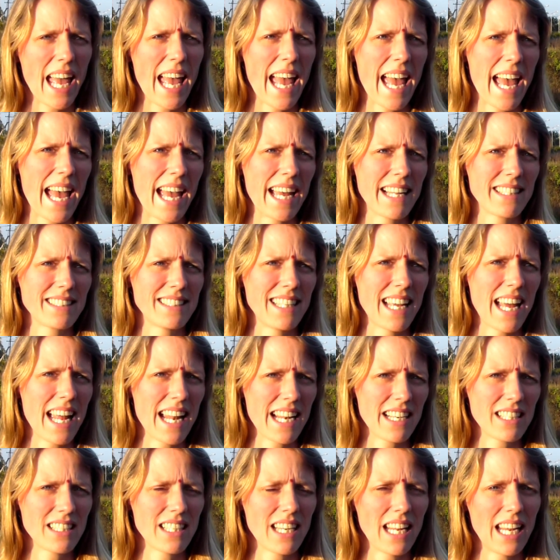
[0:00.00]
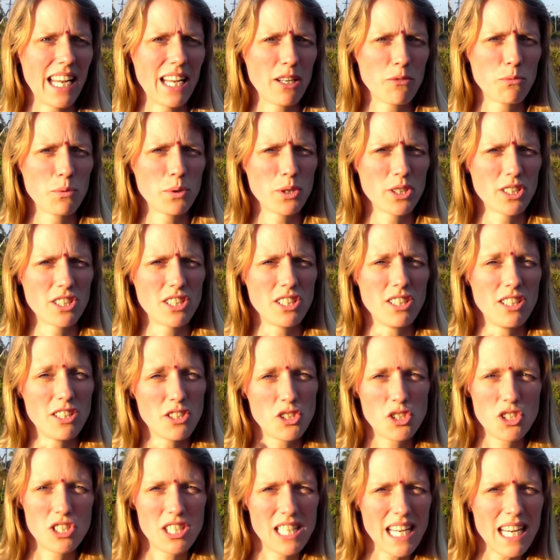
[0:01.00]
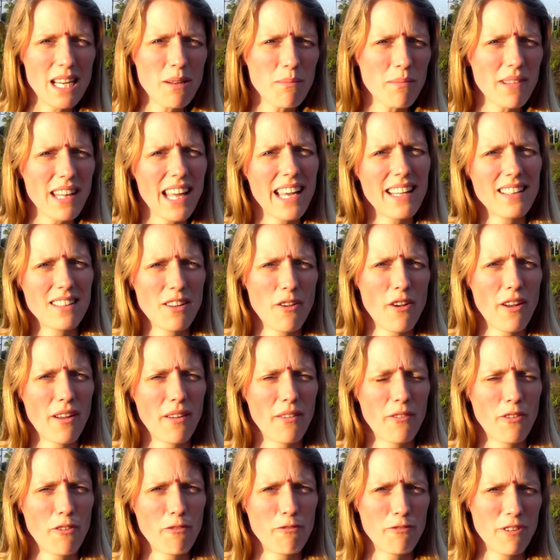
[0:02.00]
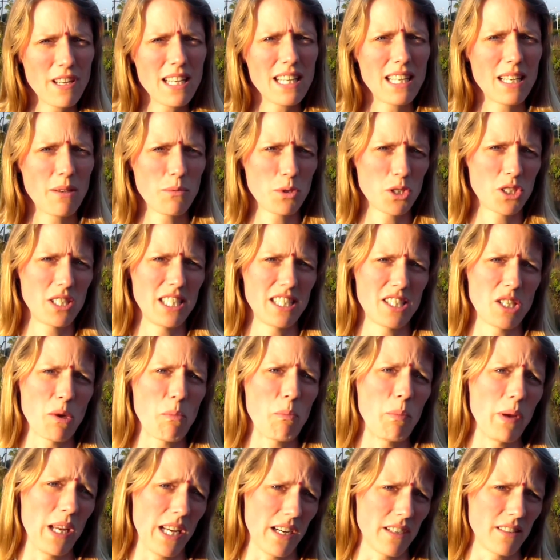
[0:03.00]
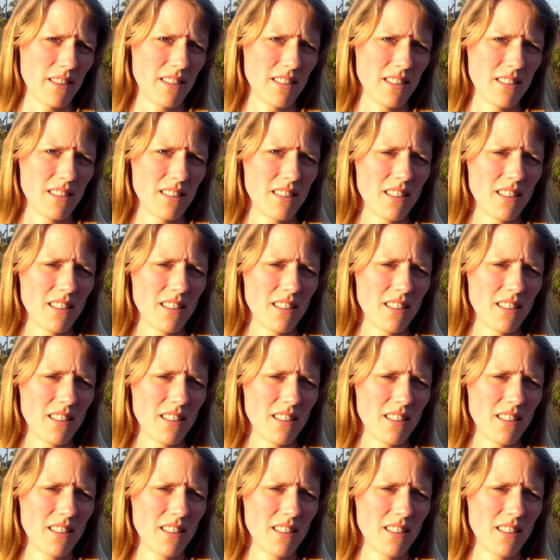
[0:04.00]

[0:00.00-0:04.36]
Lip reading: and then it would seem that the feeling was disappeared.